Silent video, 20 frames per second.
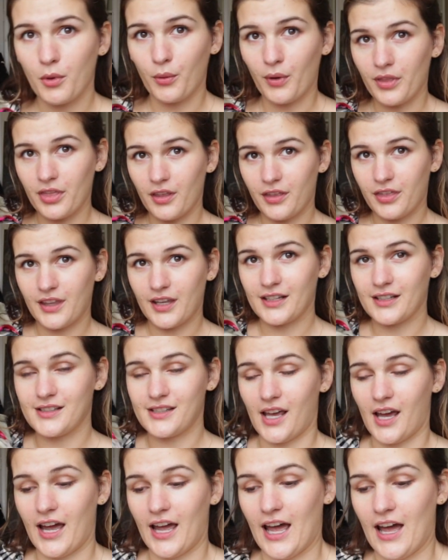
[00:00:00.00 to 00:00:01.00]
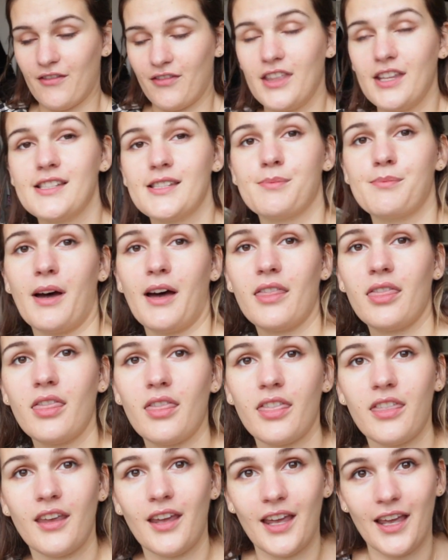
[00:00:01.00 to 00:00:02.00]
But one of the things that I have this
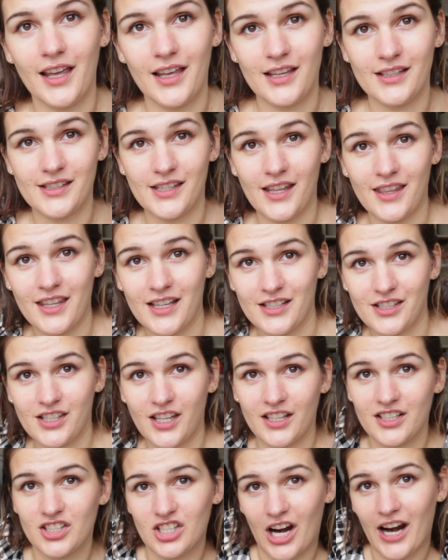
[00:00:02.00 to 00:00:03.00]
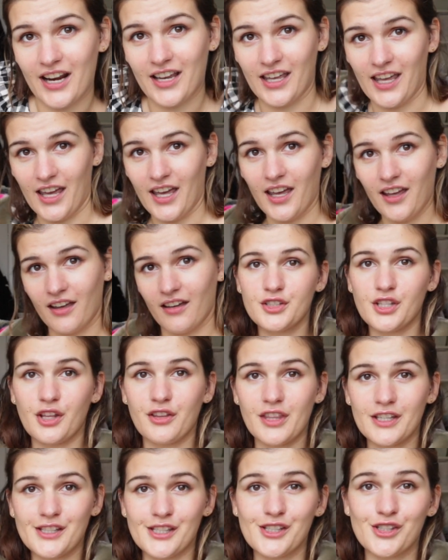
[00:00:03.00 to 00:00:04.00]
month is this jacket. So
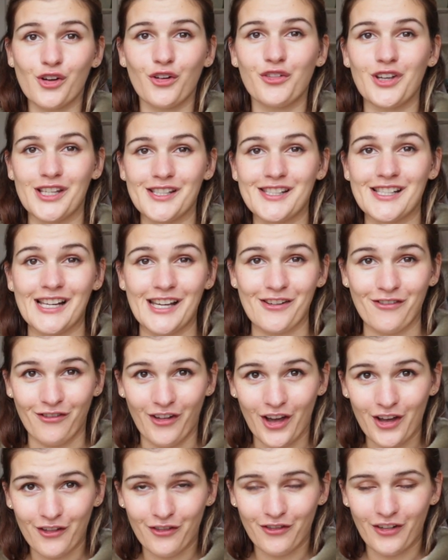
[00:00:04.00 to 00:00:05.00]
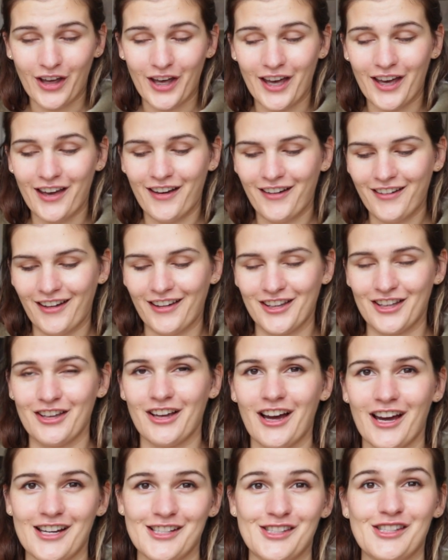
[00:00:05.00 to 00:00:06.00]
this is obviously faux fur. You
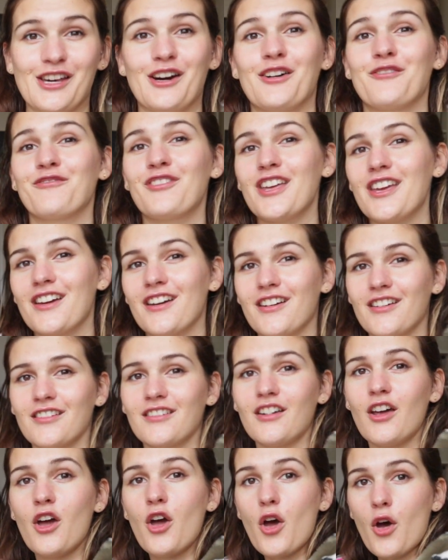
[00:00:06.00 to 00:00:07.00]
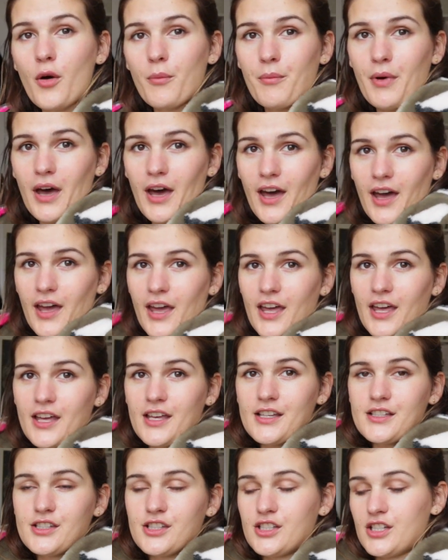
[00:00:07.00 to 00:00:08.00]
guys know I'm vegan, but it
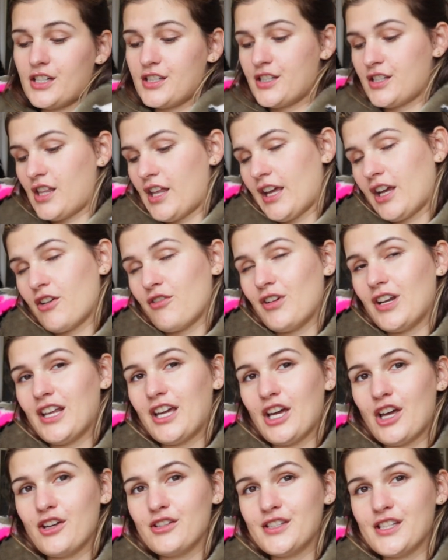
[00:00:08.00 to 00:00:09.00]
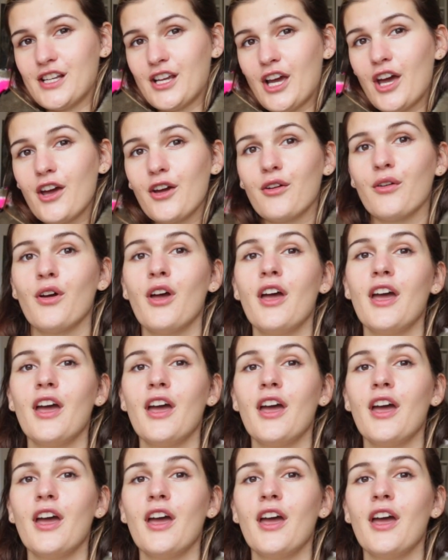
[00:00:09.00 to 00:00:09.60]
is just like a really cozy coat.